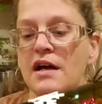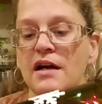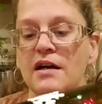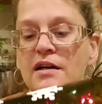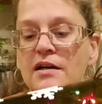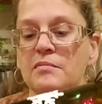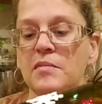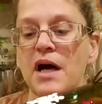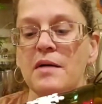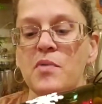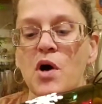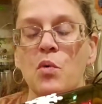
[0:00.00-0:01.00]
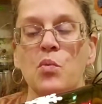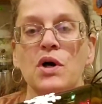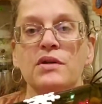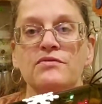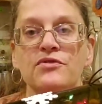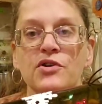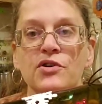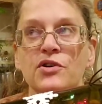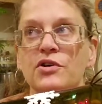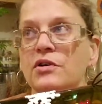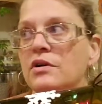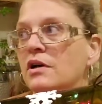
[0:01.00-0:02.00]
Um, I bought one
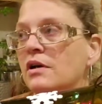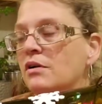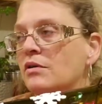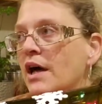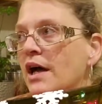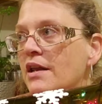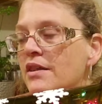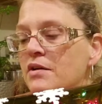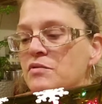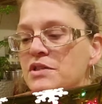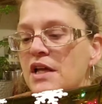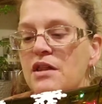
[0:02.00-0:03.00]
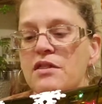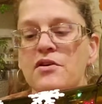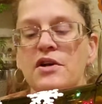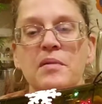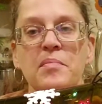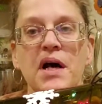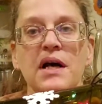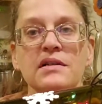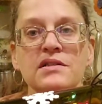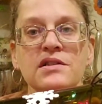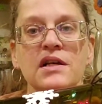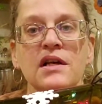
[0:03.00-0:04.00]
for, oh God, I think it was like 30
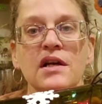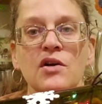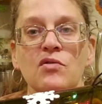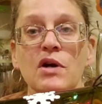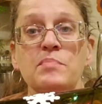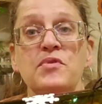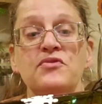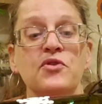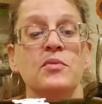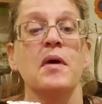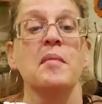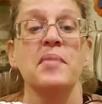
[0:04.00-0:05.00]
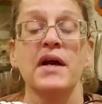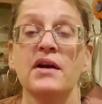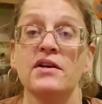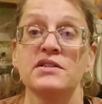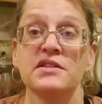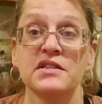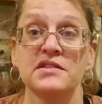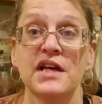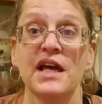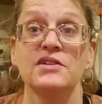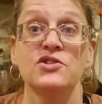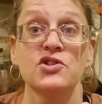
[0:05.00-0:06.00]
bucks right before my parents
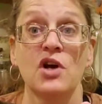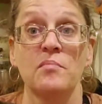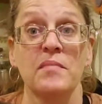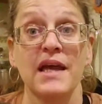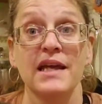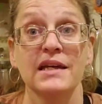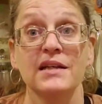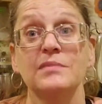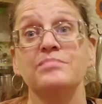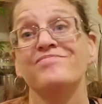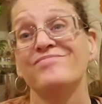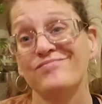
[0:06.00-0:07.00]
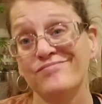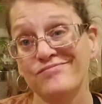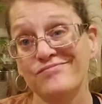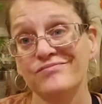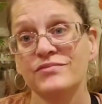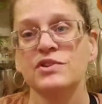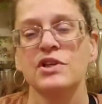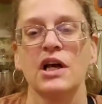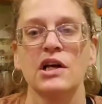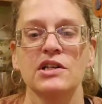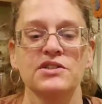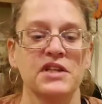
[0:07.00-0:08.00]
decided to start making them. So I
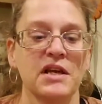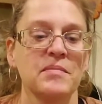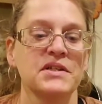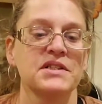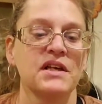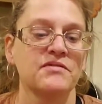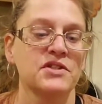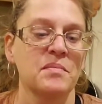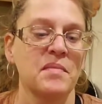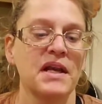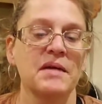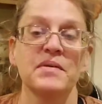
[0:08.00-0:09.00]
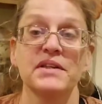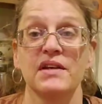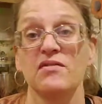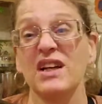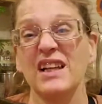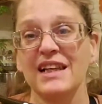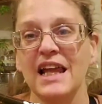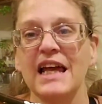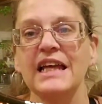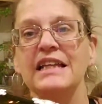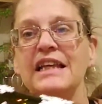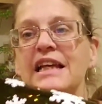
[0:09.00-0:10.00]
could have saved myself some money, but they really
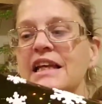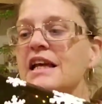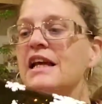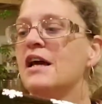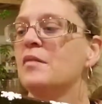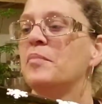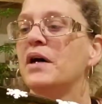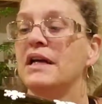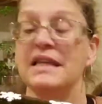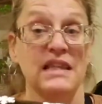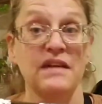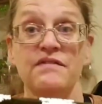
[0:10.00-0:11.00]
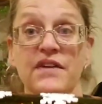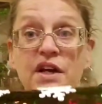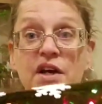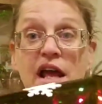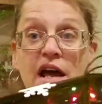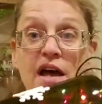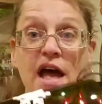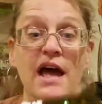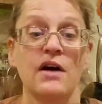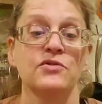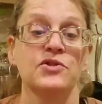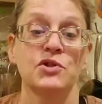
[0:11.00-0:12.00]
liked it. But they figured out
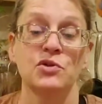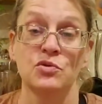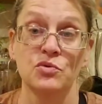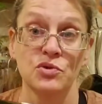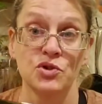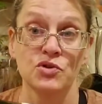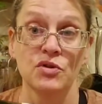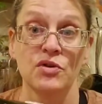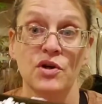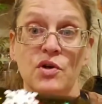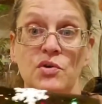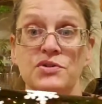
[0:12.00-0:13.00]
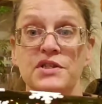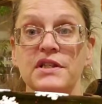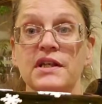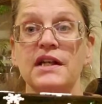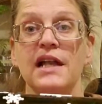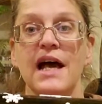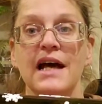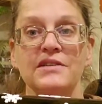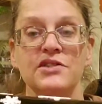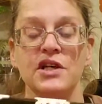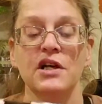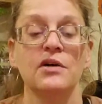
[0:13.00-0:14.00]
how to drill the holes in the
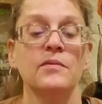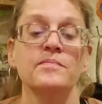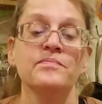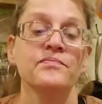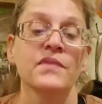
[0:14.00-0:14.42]
glass. So